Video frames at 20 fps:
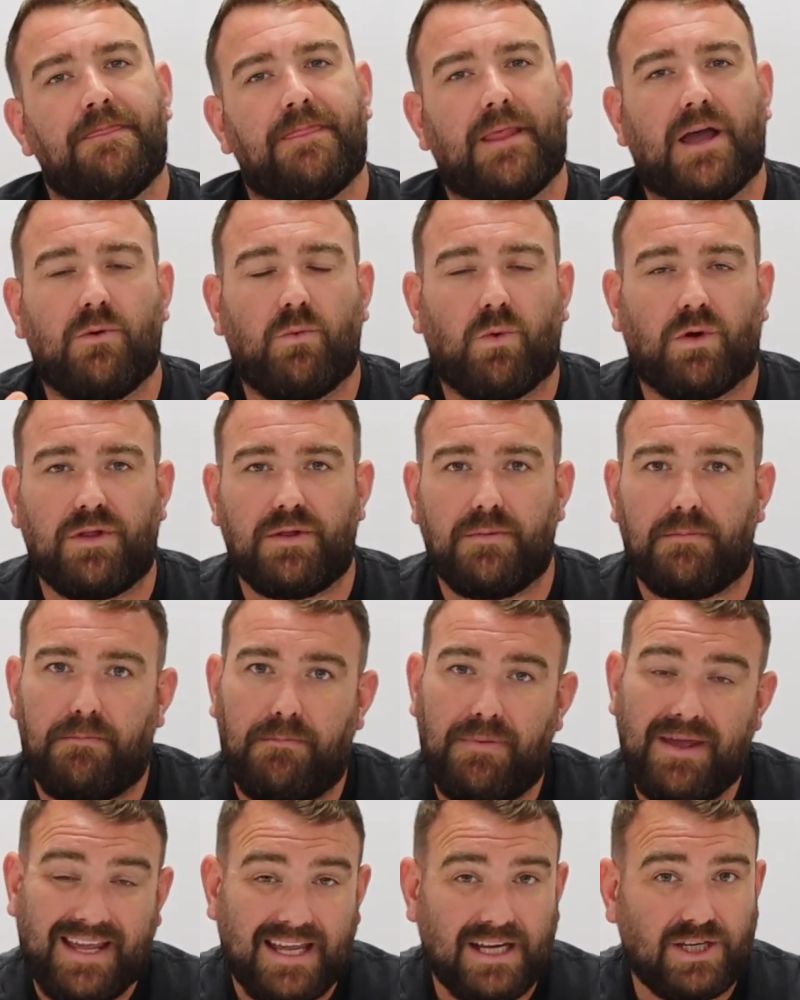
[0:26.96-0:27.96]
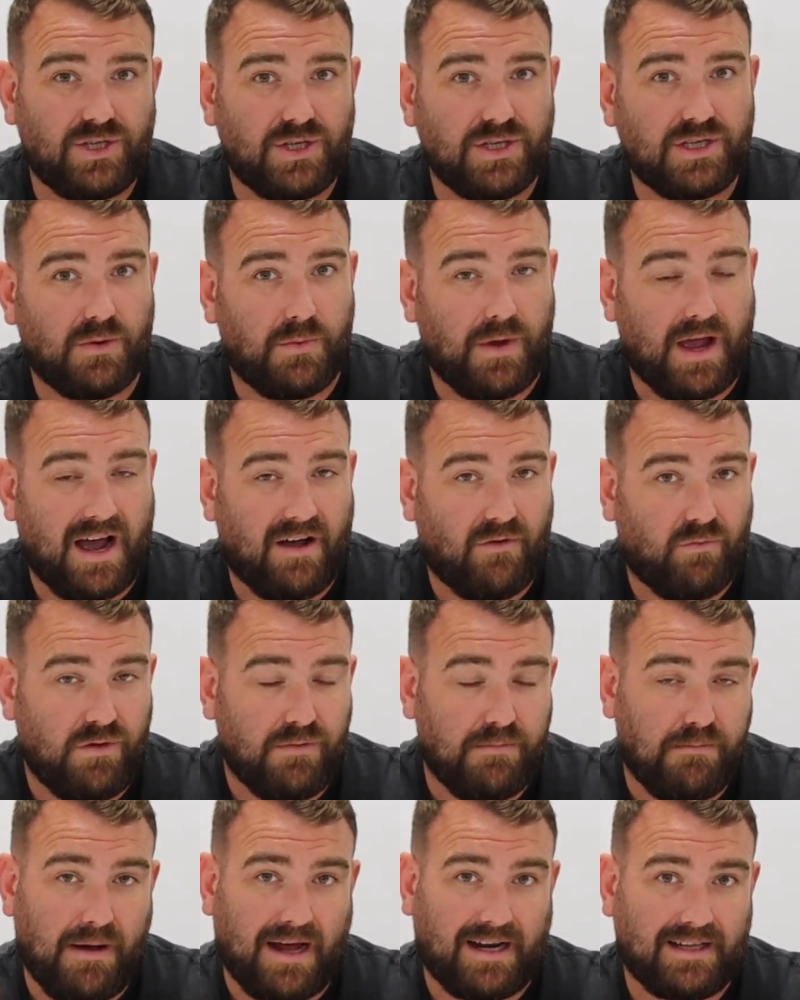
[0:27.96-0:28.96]
Now one of the big issues that we have
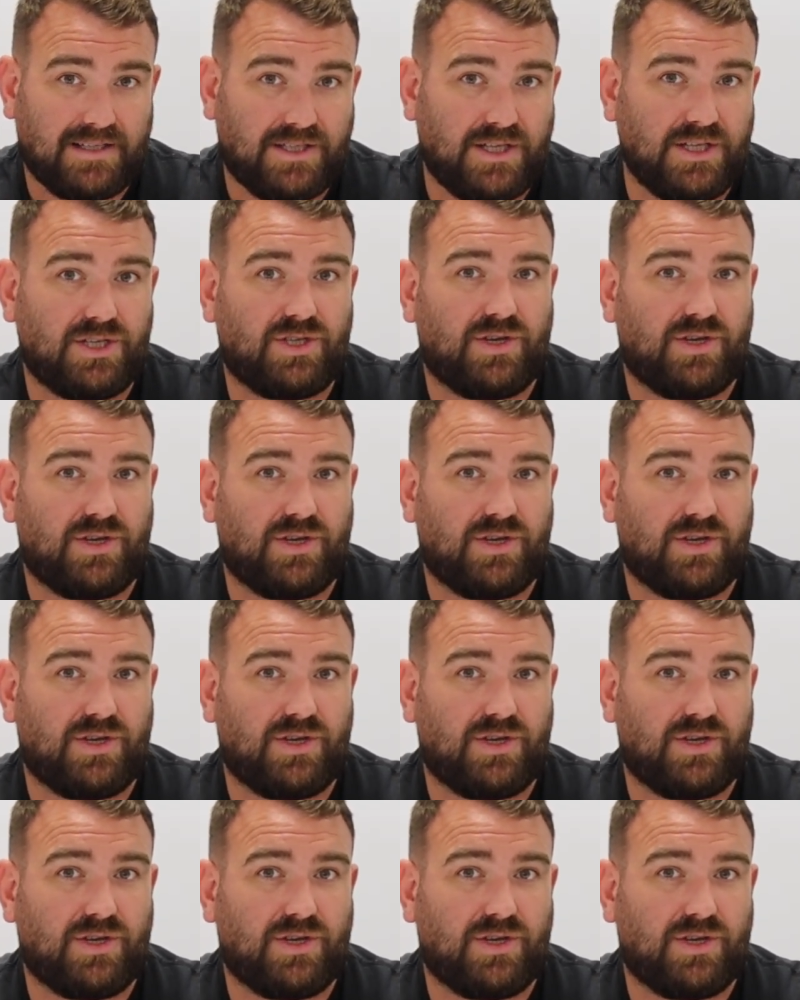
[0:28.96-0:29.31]
with balancing